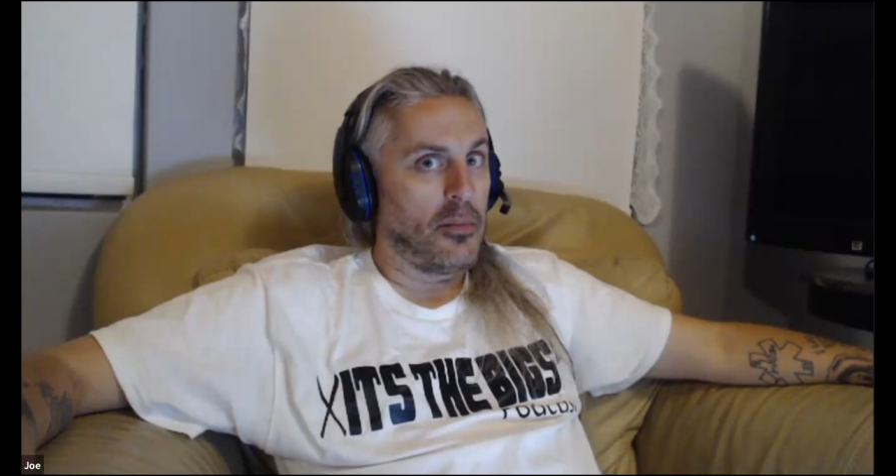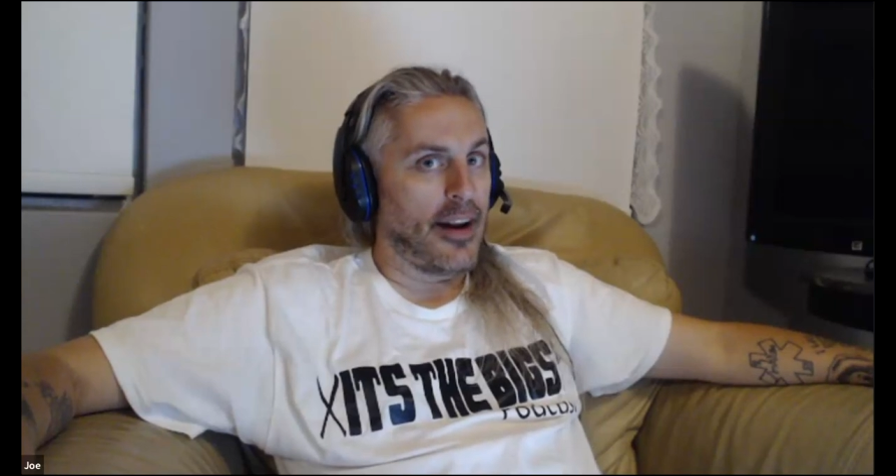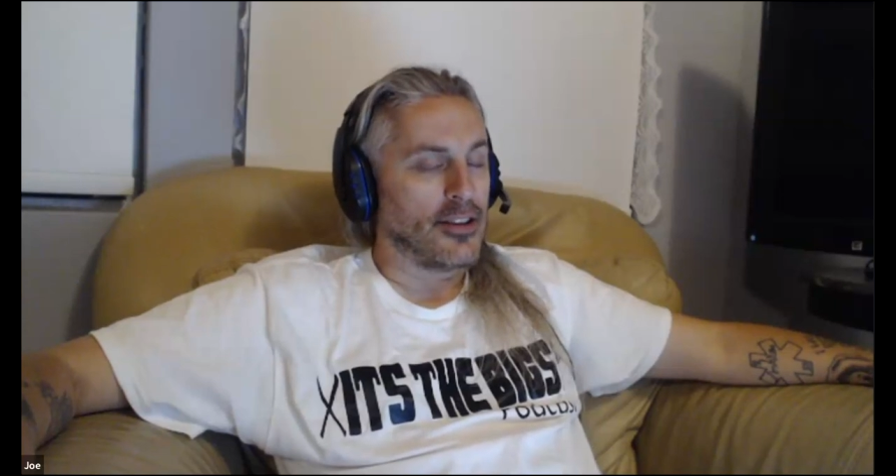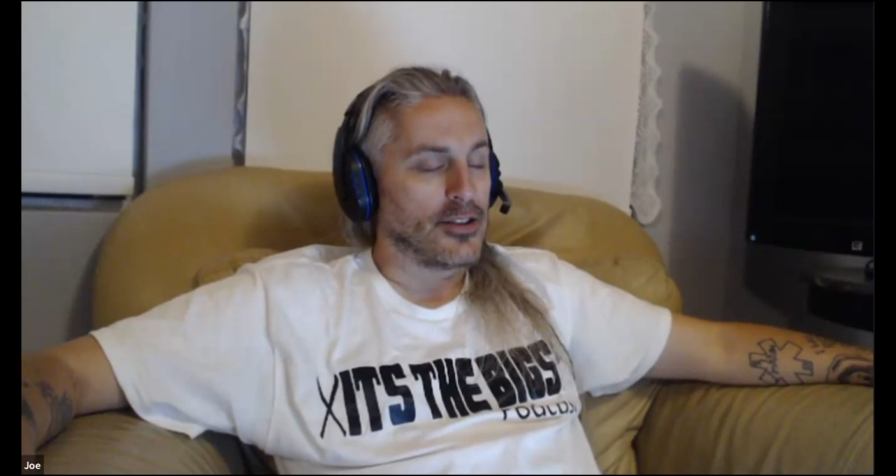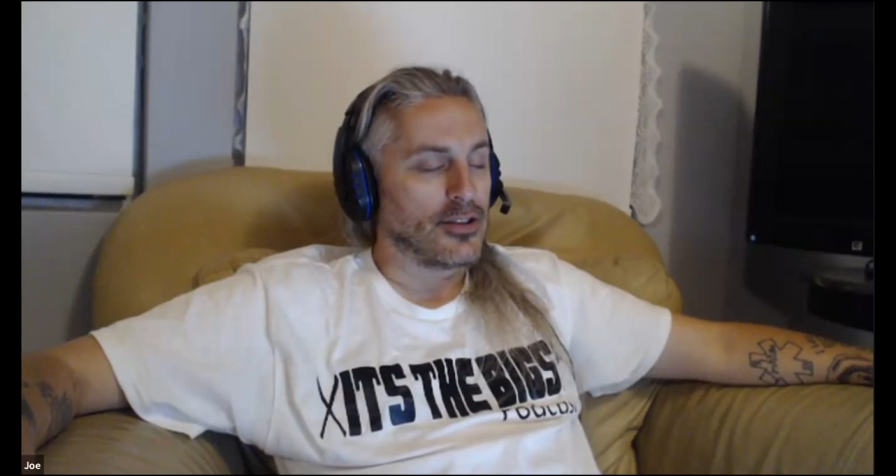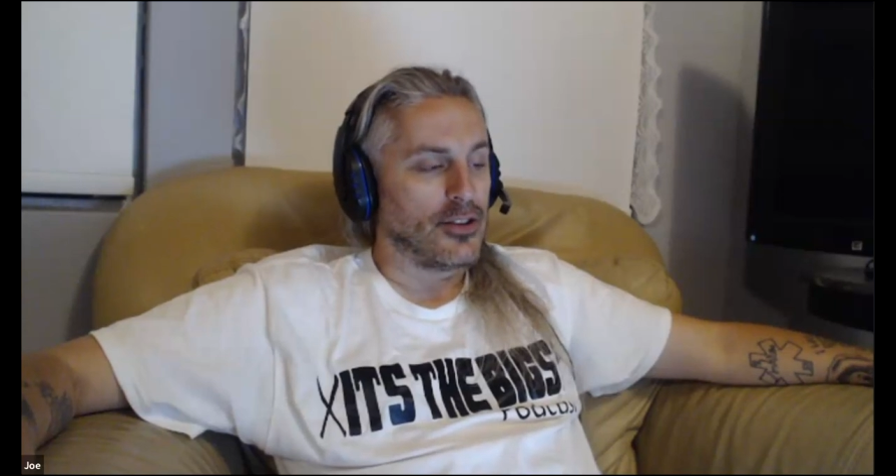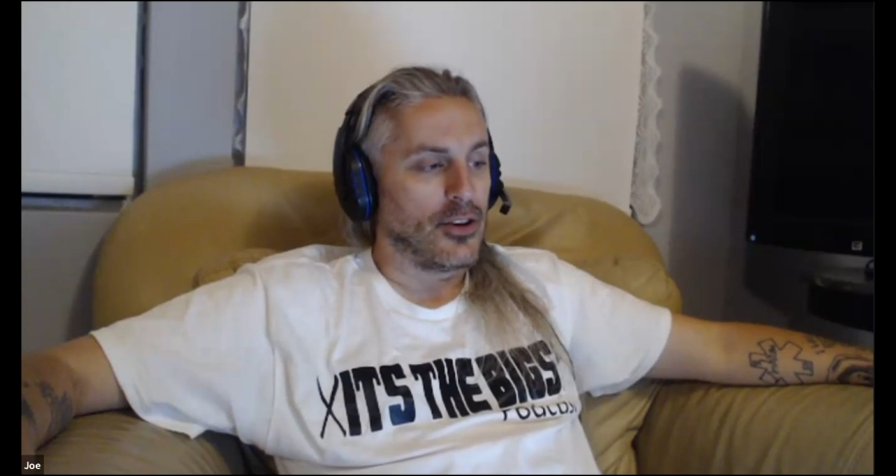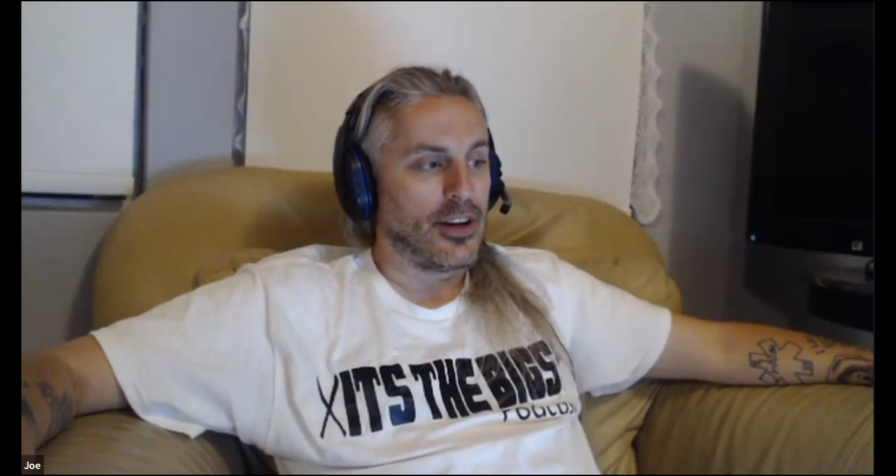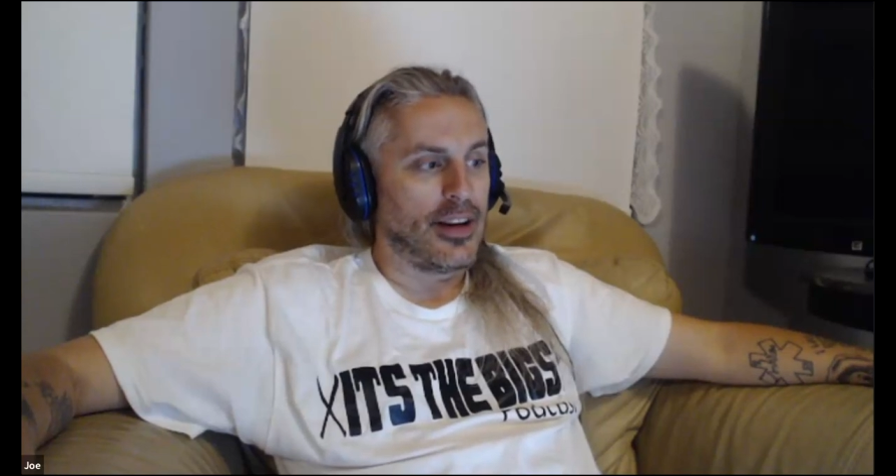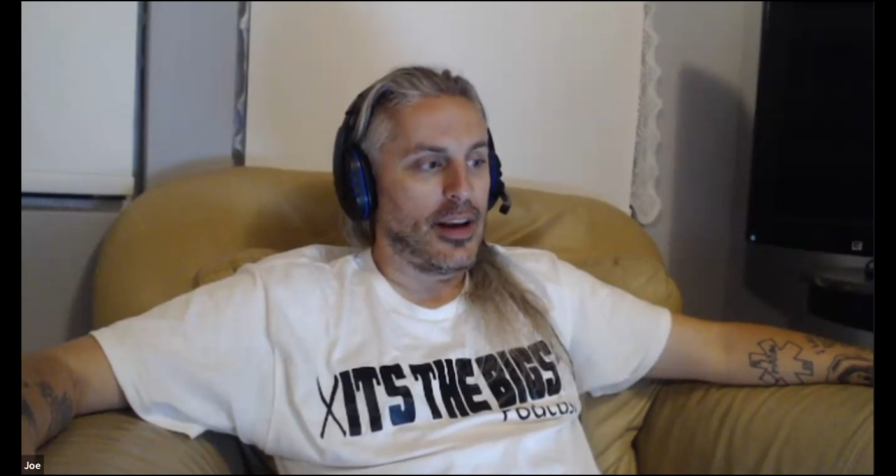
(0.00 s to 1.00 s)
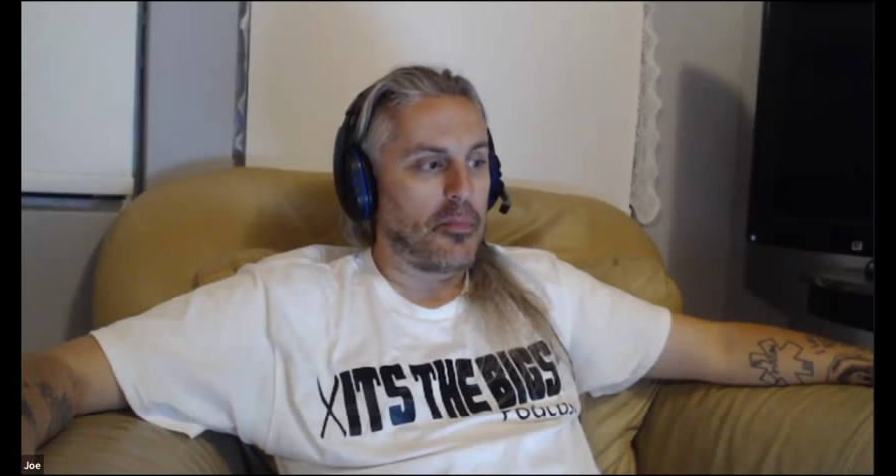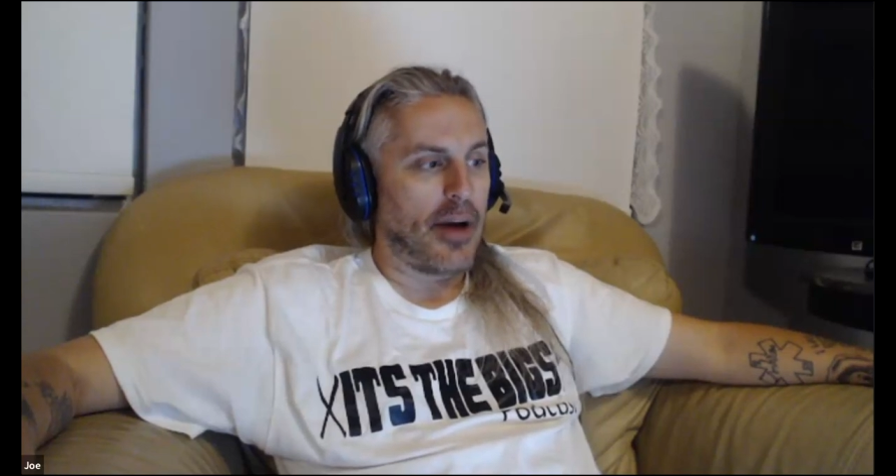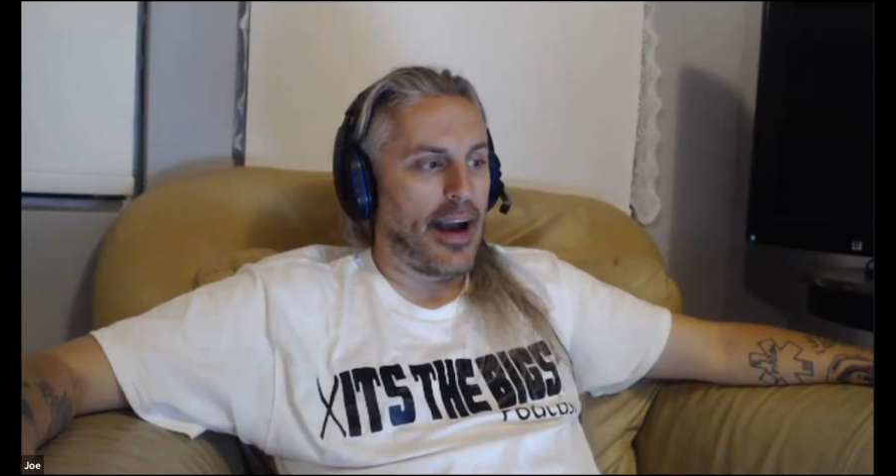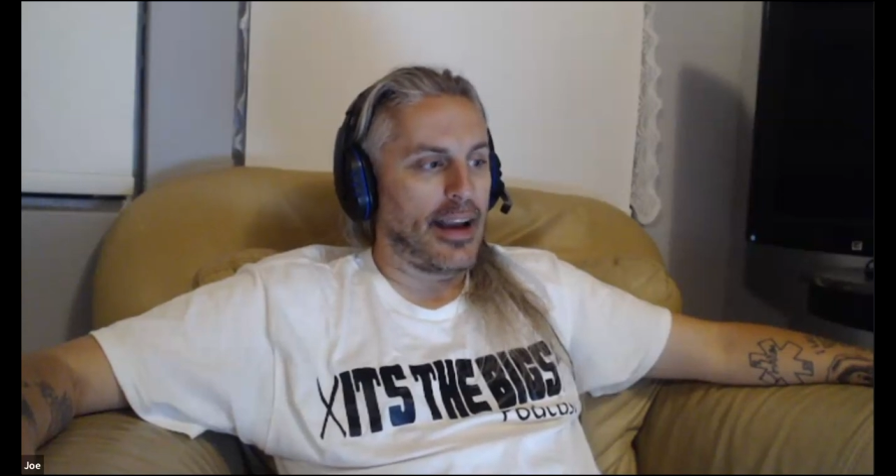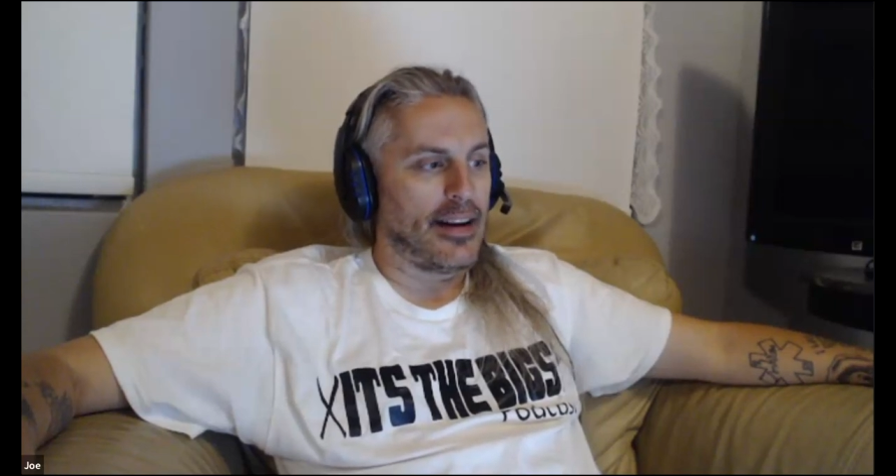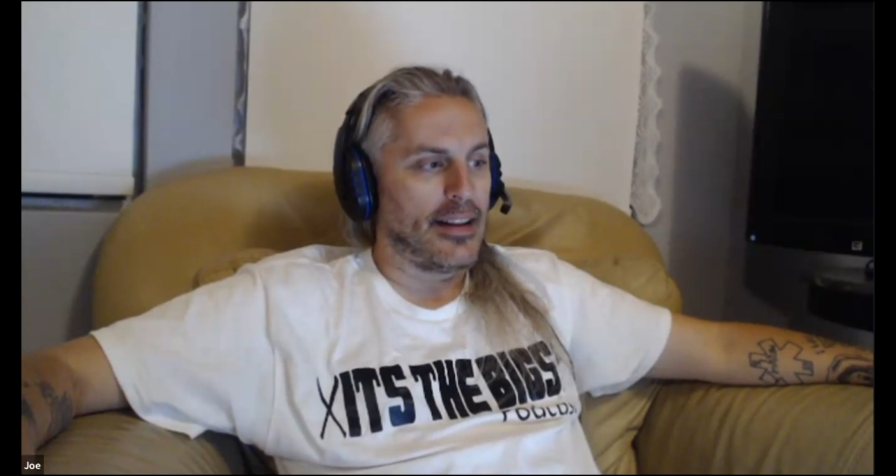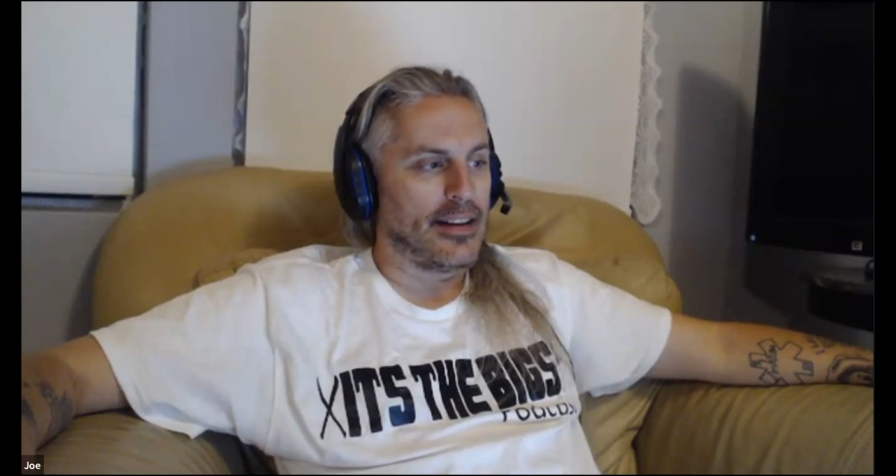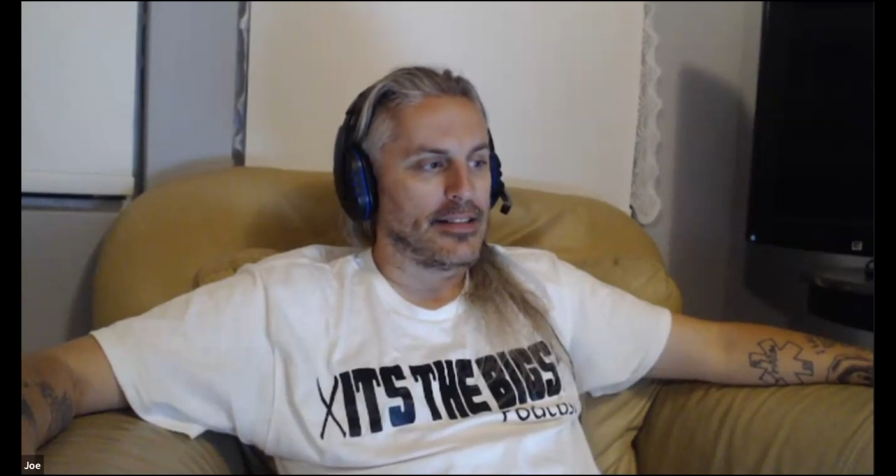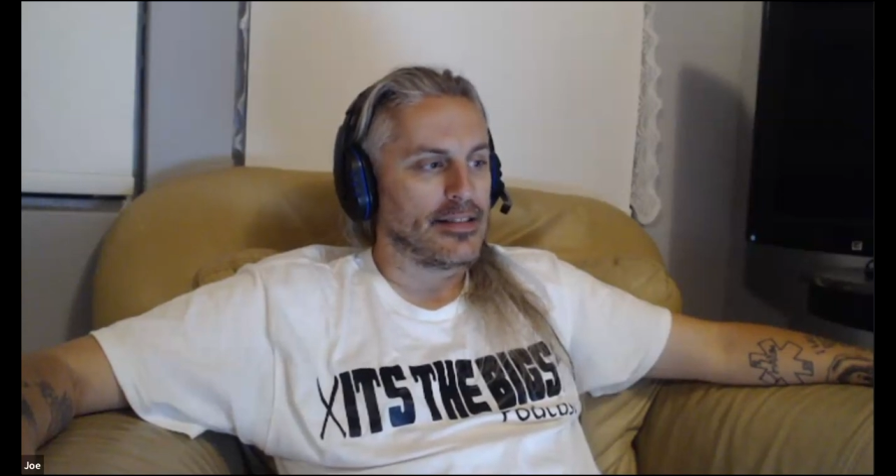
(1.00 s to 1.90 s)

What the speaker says: managers looking to get back into